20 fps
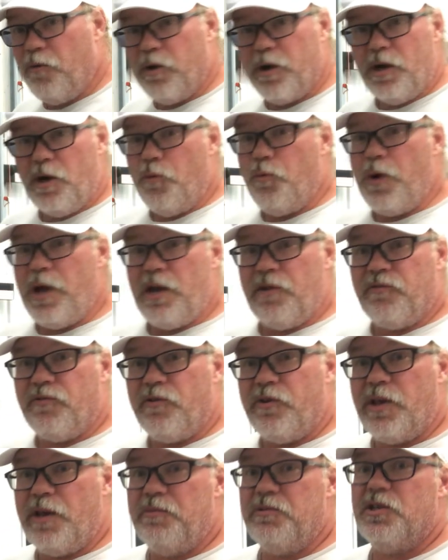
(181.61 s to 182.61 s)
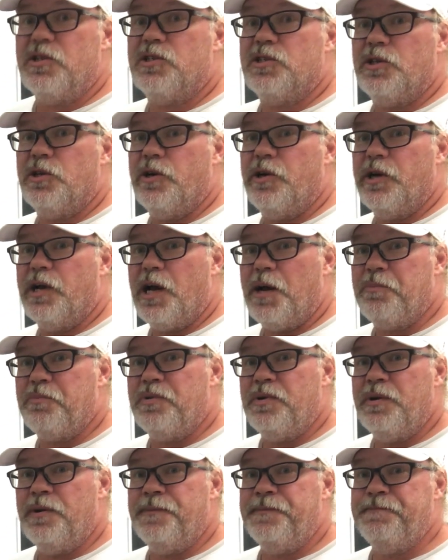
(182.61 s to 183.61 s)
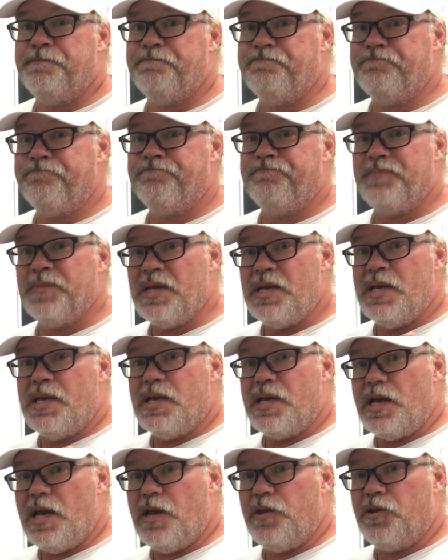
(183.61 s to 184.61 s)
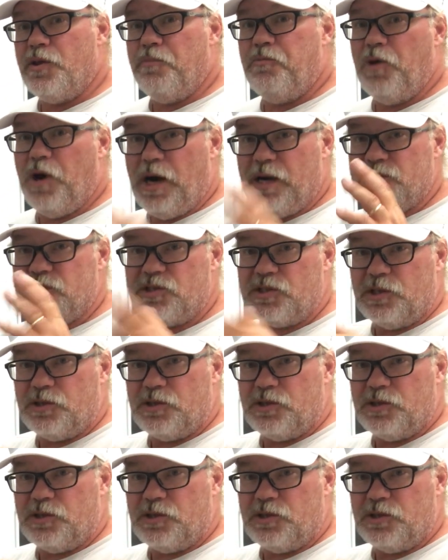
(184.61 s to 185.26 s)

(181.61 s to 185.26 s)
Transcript: we're going to wait for them to turn up in the boxes.